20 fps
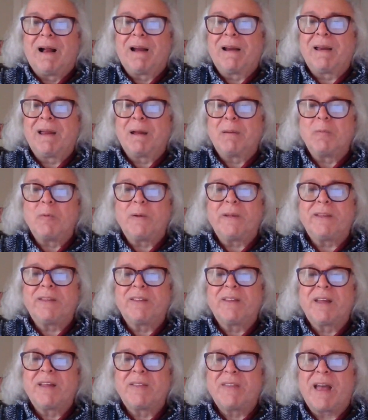I am
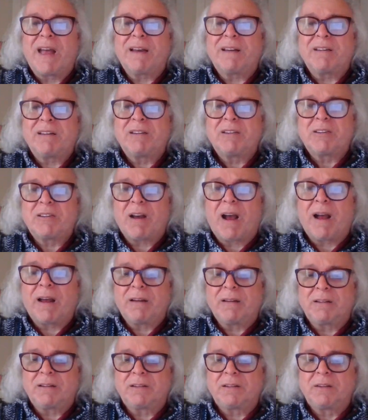with that
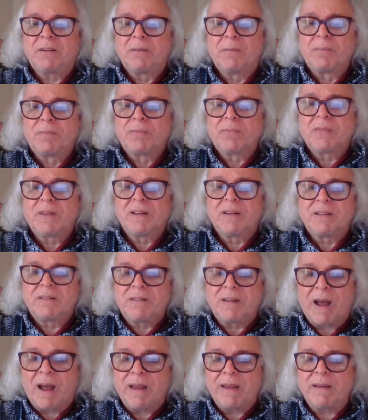child
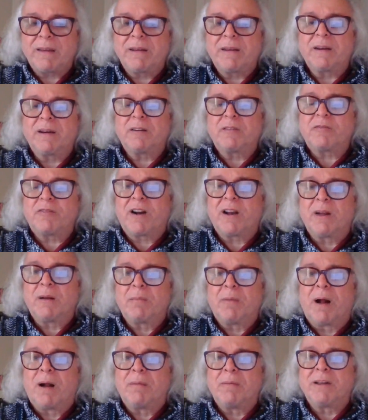dying in a
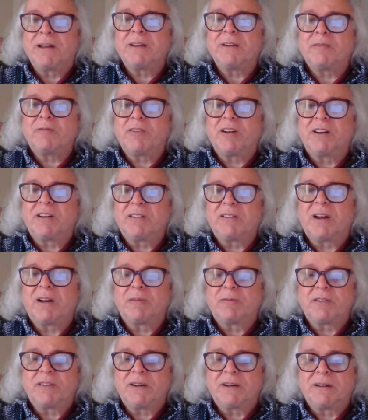firebombing in
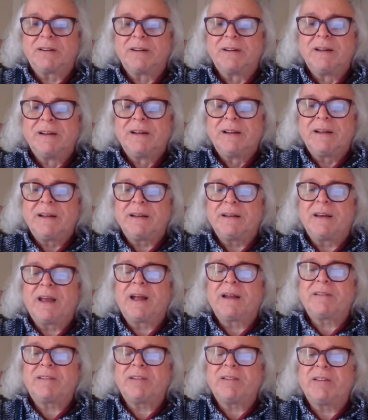Philadelphia in
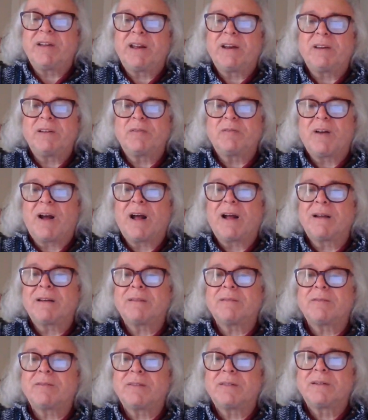
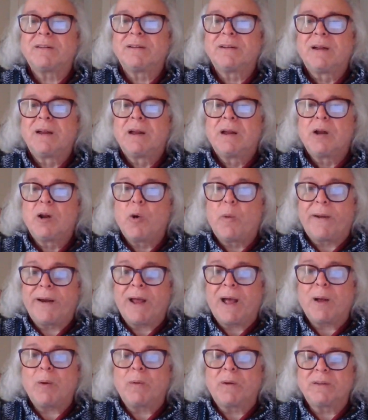1985, when
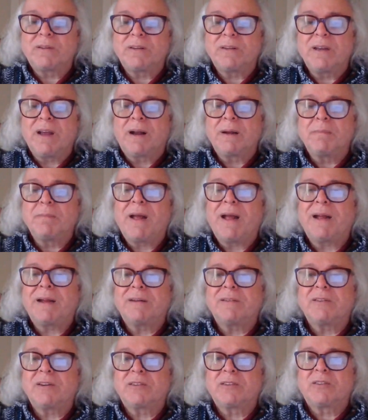I was a young
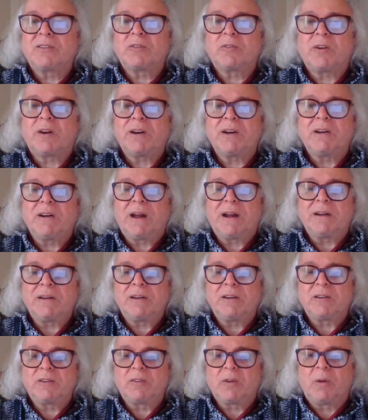man, just 29
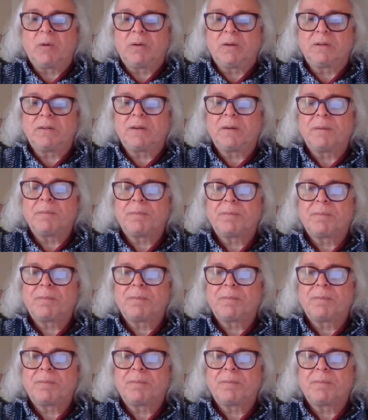years old.